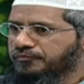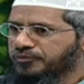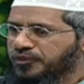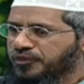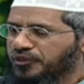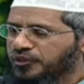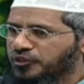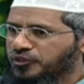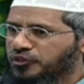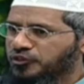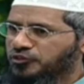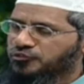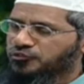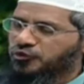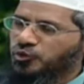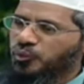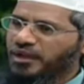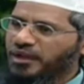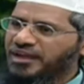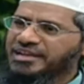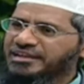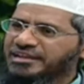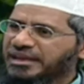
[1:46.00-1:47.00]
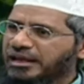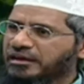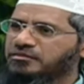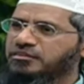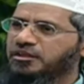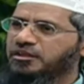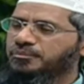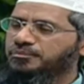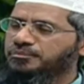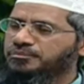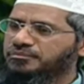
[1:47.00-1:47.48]
when he gets up,
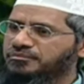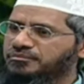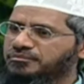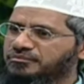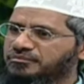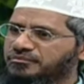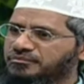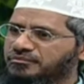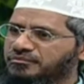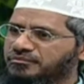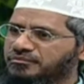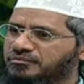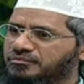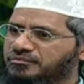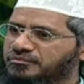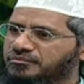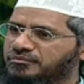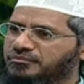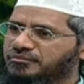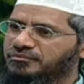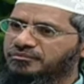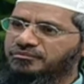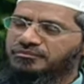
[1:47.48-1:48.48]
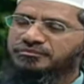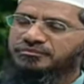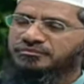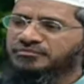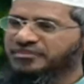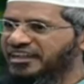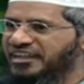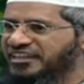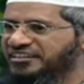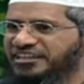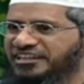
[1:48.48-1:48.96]
next day he could
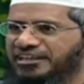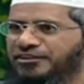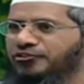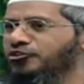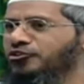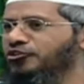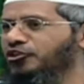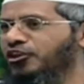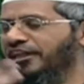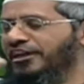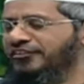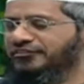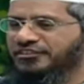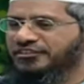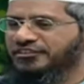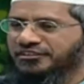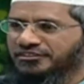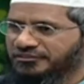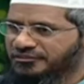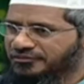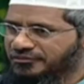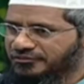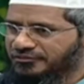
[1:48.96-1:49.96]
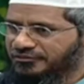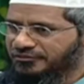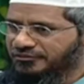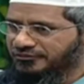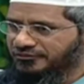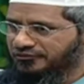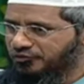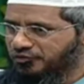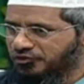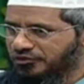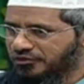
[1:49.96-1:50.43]
not have the food
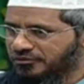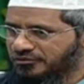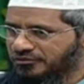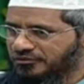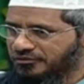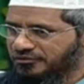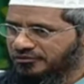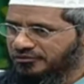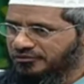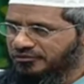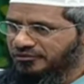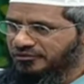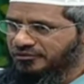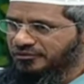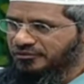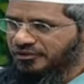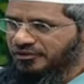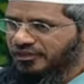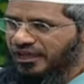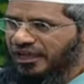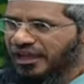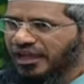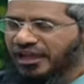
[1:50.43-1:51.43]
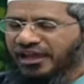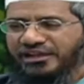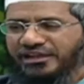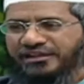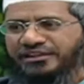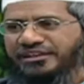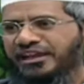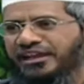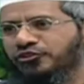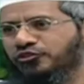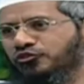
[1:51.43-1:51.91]
and he had to
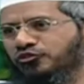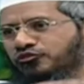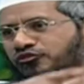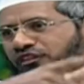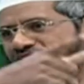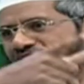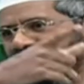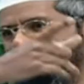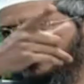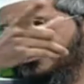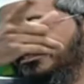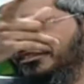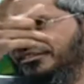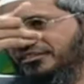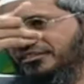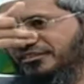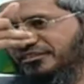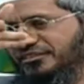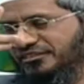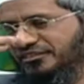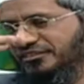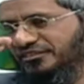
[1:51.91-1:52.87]
fast the